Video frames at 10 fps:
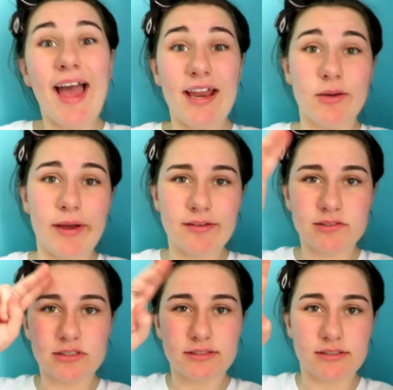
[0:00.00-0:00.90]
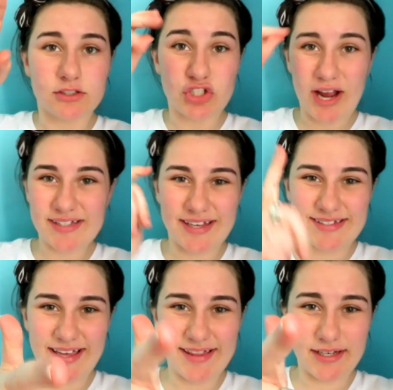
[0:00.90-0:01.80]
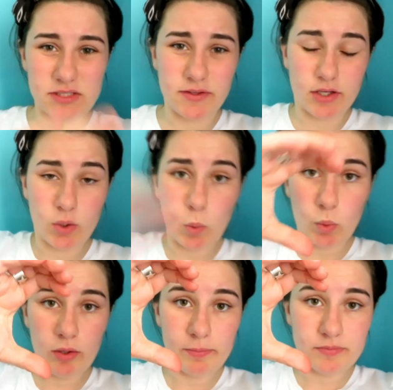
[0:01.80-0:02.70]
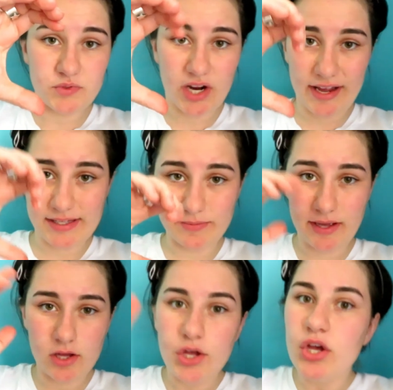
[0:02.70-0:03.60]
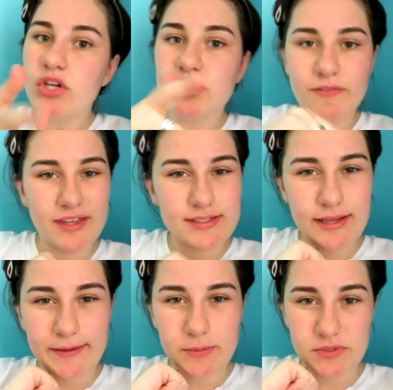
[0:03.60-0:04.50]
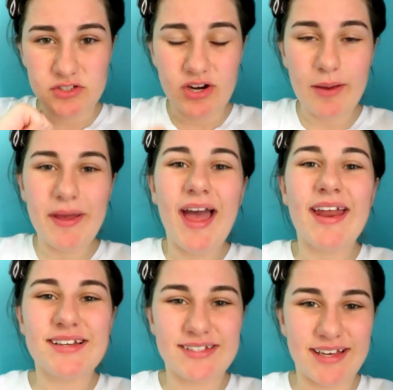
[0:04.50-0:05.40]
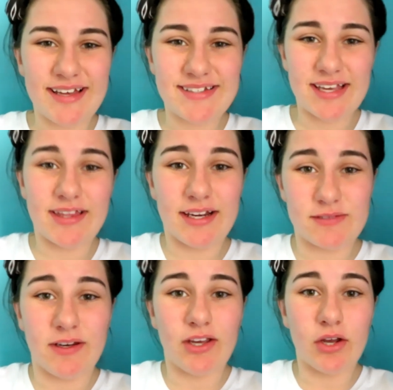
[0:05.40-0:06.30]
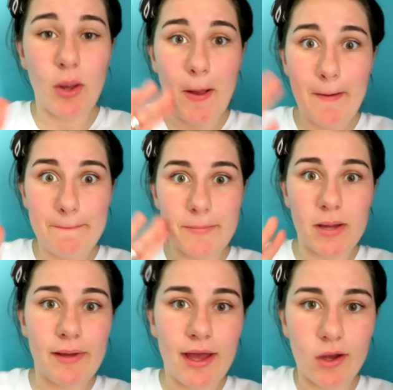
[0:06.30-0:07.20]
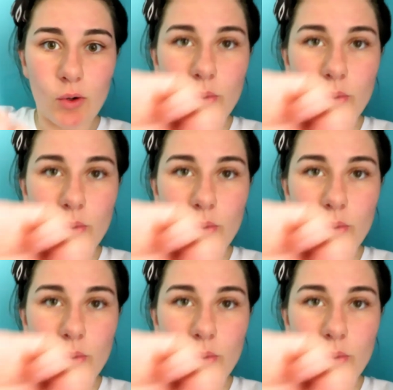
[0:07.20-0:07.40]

Anyway, Jarrett, see you guys in the next video. Whoop, sarcasm out. Don't forget to like, comment, subscribe, and I'll see you guys in the next video. Bye-bye.